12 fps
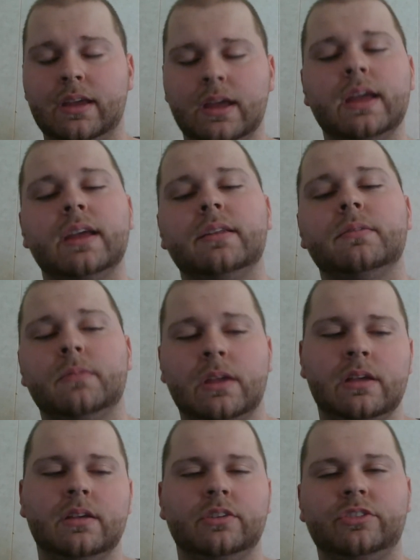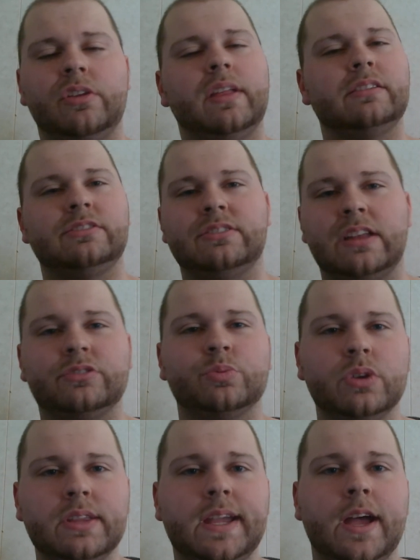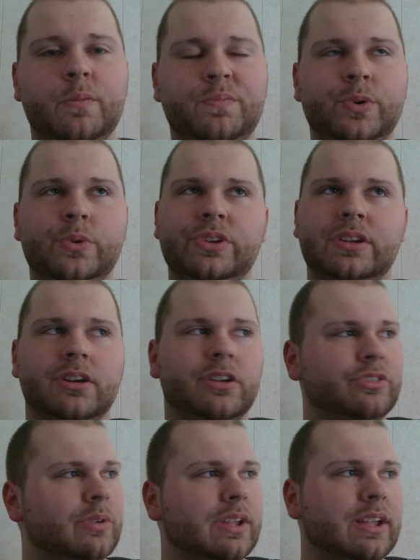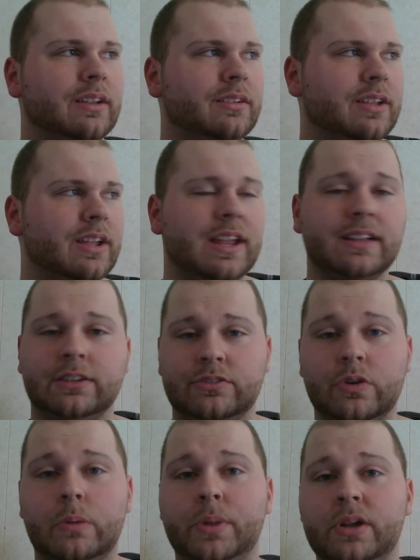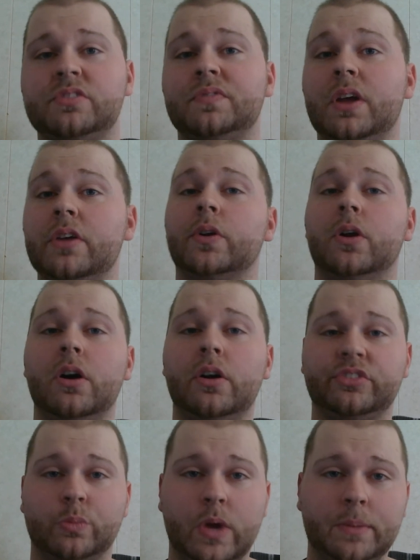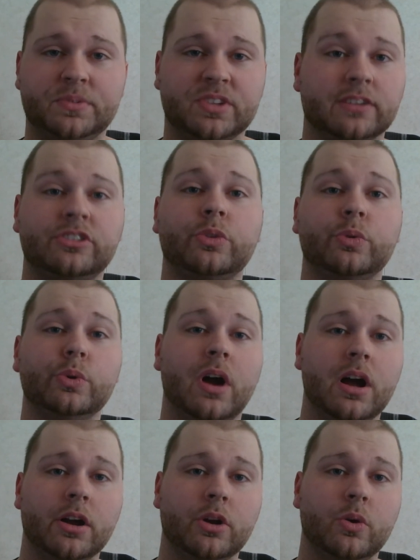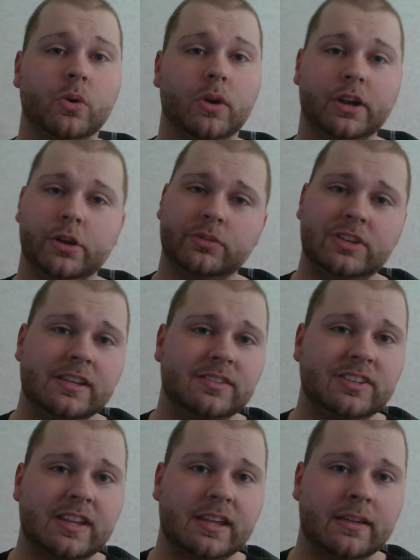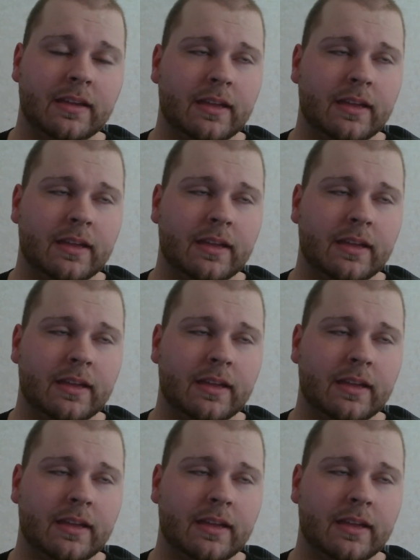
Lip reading: And so that's really helpful. You can also get connected to a bunch of other awesome websites through Encore and OTC.